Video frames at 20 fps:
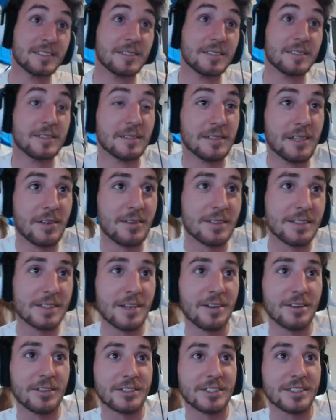That was
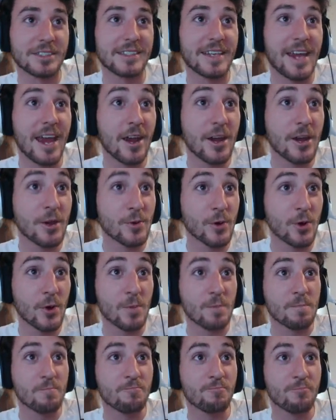a scary
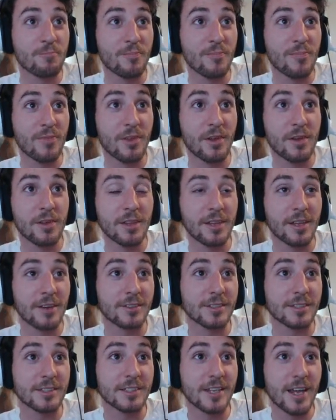room. That
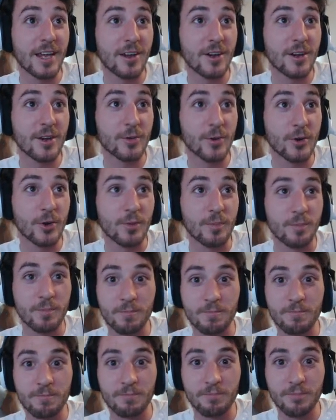was a scary room.
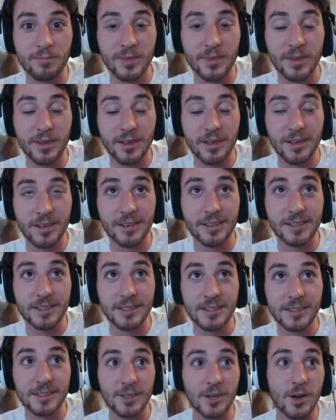
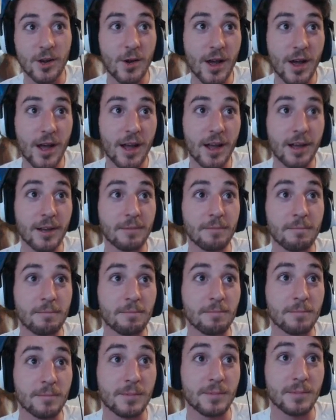So
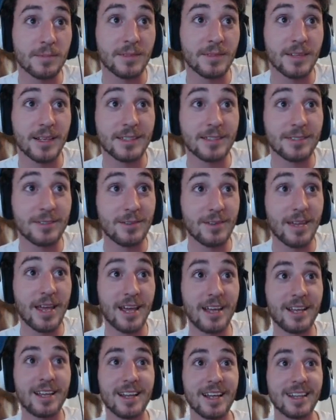let's do that
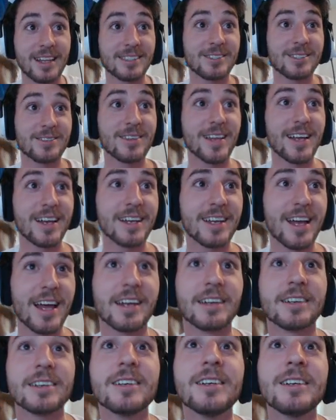
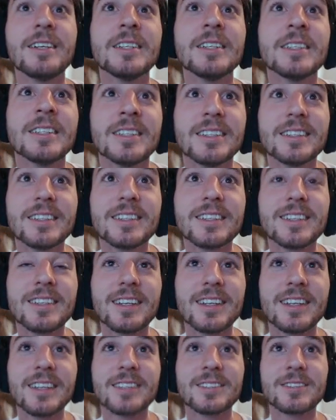again. Let's
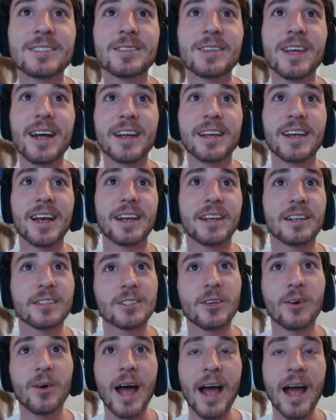do that again.
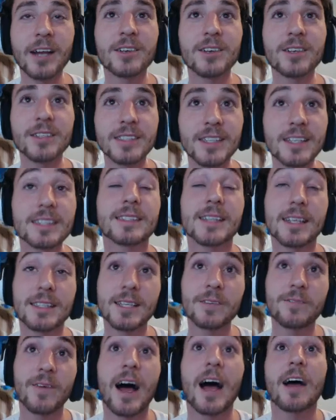So accuracy
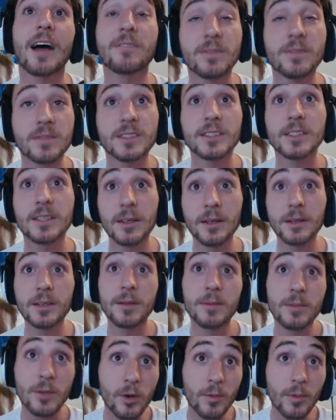65. It did
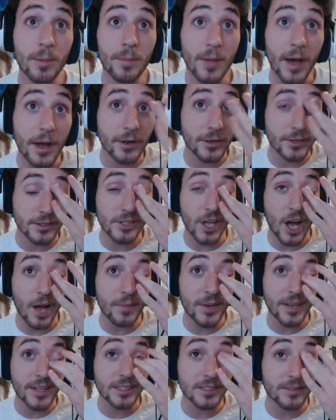a little bit better.
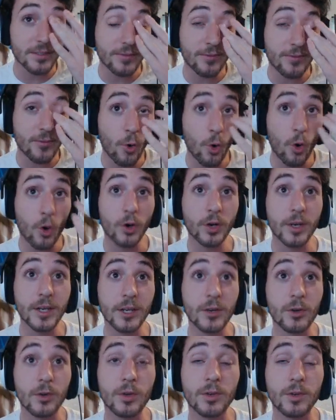Zombies 4
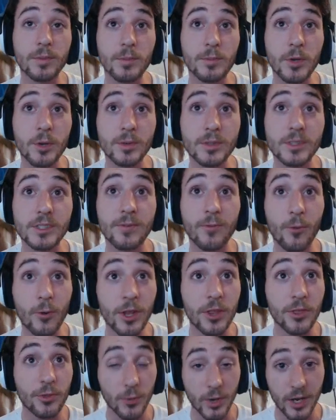killed. Mutants
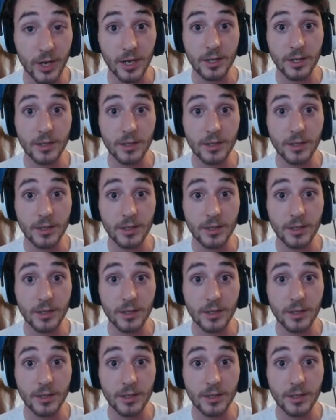43.